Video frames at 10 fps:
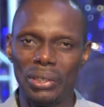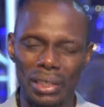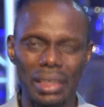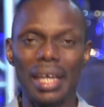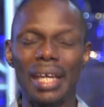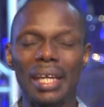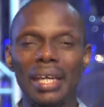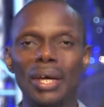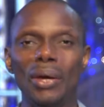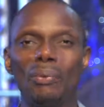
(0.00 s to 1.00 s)
Today,
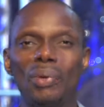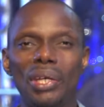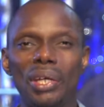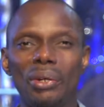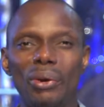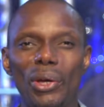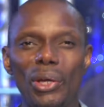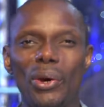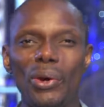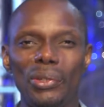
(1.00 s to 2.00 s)
we are
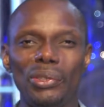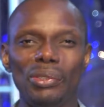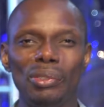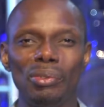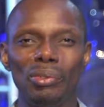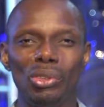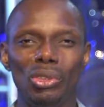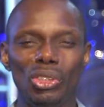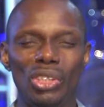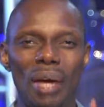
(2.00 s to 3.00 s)
going on
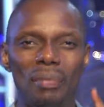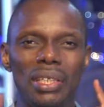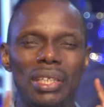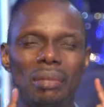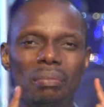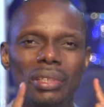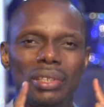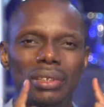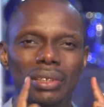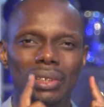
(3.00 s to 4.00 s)
to chapter
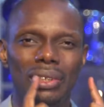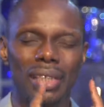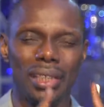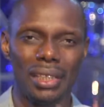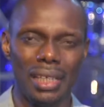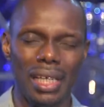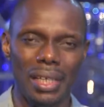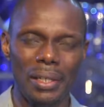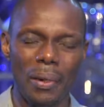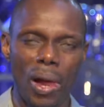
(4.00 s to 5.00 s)
number
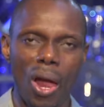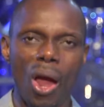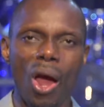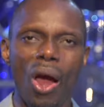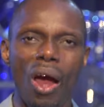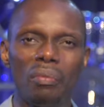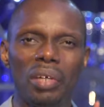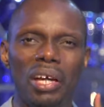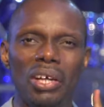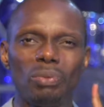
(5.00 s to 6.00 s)
16 of
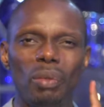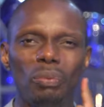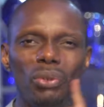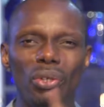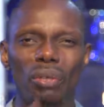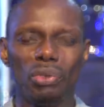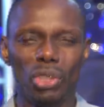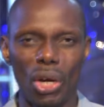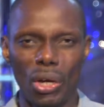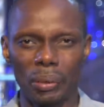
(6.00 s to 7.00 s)
the Gospel book of
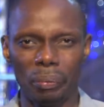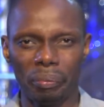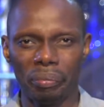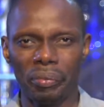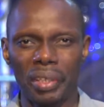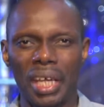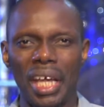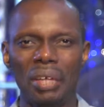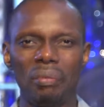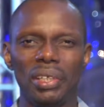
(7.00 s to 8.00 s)
John.
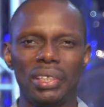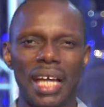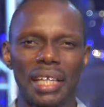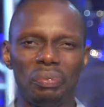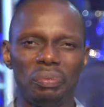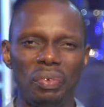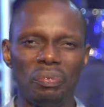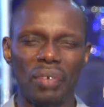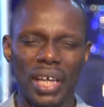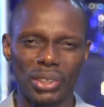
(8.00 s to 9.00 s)
And we're starting
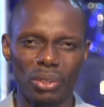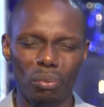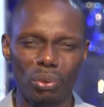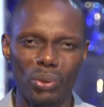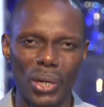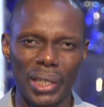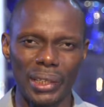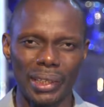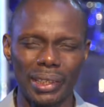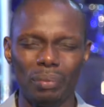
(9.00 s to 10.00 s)
from verse number
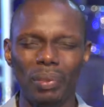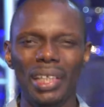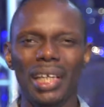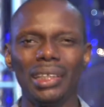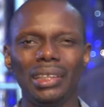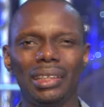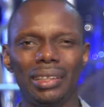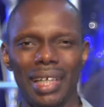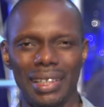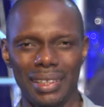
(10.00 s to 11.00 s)
one. It's been an
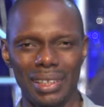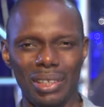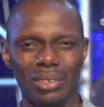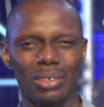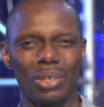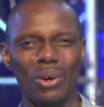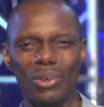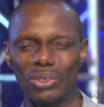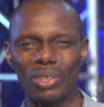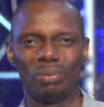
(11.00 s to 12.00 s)
interesting and
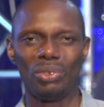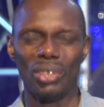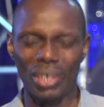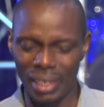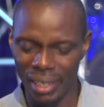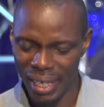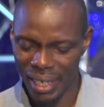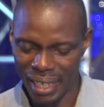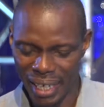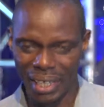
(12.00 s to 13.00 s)
awesome journey.
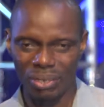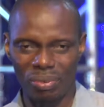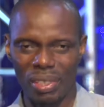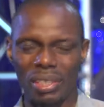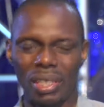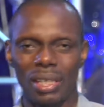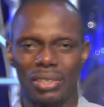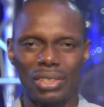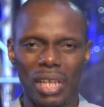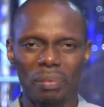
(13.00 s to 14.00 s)
Now let's read
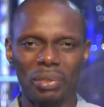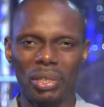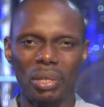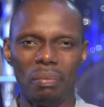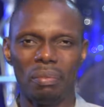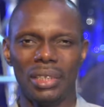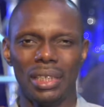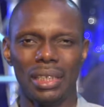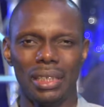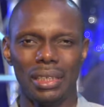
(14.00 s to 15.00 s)
chapter number
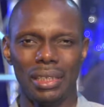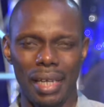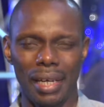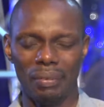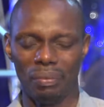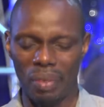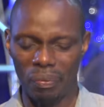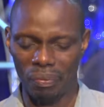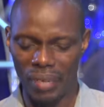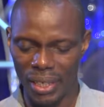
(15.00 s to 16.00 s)
16
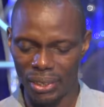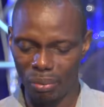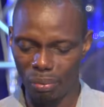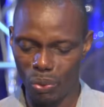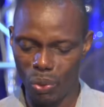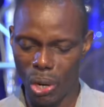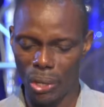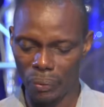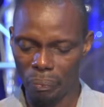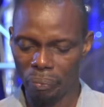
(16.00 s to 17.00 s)
from verse number
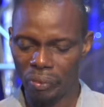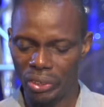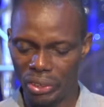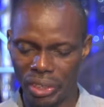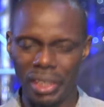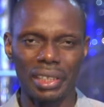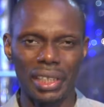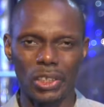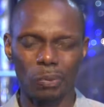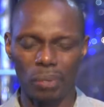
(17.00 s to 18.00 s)
one.
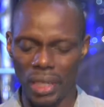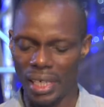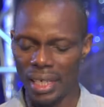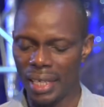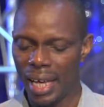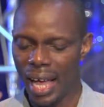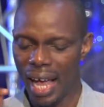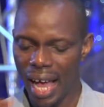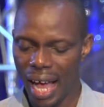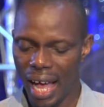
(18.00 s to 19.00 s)
Jesus speaking,
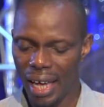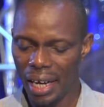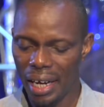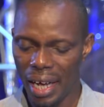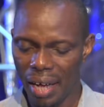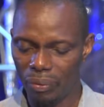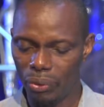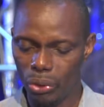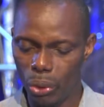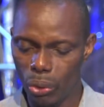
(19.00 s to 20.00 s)
I have
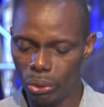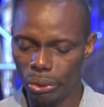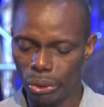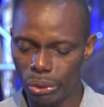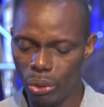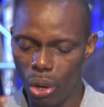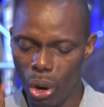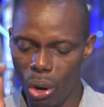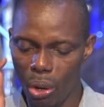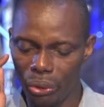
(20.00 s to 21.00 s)
told you
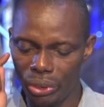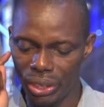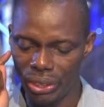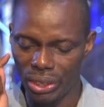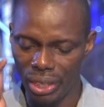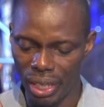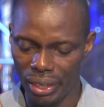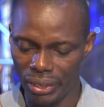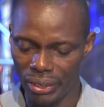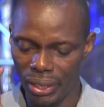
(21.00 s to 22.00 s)
all these
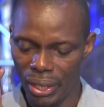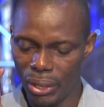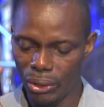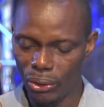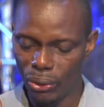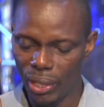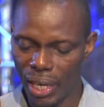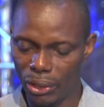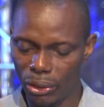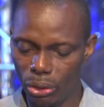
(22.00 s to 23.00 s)
things so
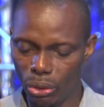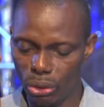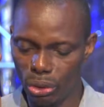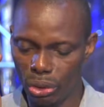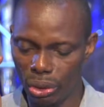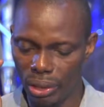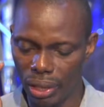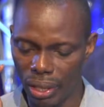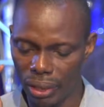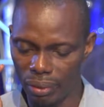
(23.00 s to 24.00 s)
that you should
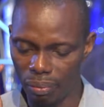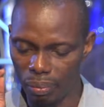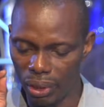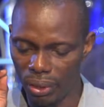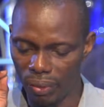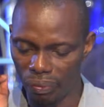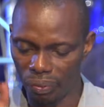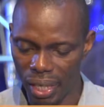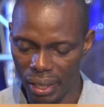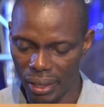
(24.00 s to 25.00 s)
not be
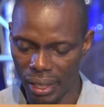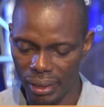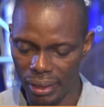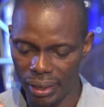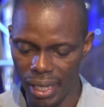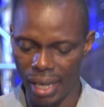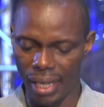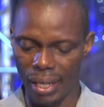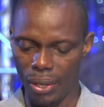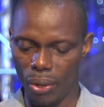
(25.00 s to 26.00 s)
offended,
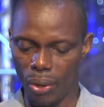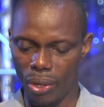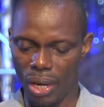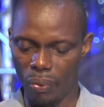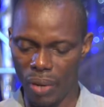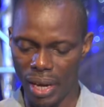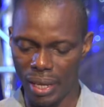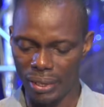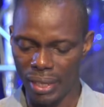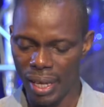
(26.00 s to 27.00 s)
taken
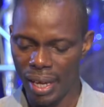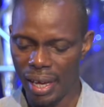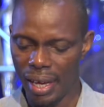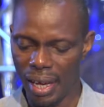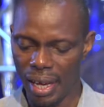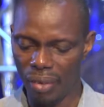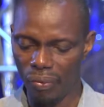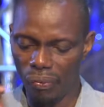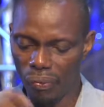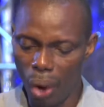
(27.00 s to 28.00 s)
unawares,
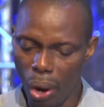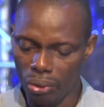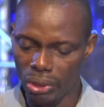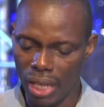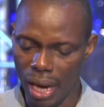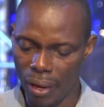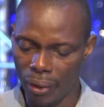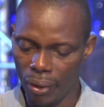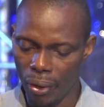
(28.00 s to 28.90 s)
and falter